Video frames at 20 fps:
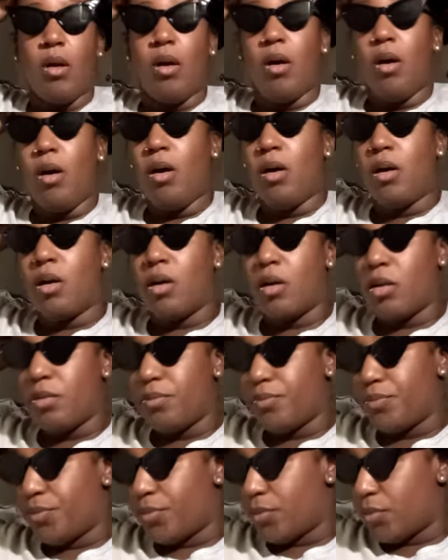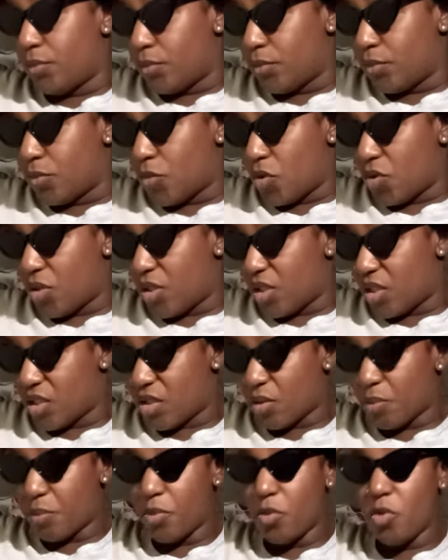Oh, we'll just say the
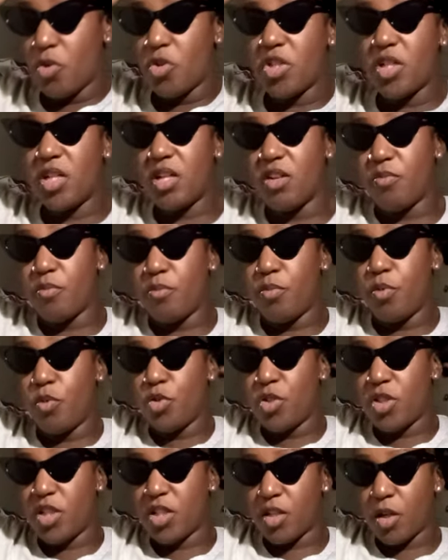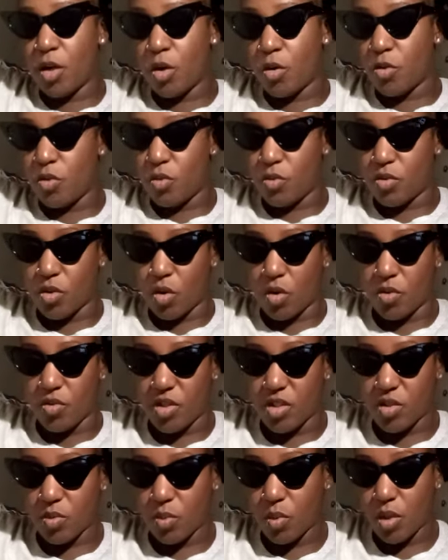bougie of bougiest hairdos or
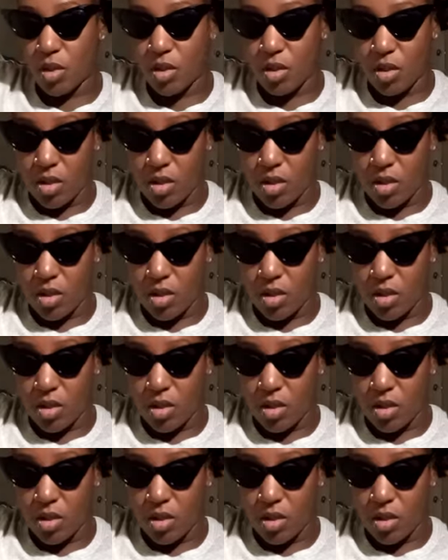this one.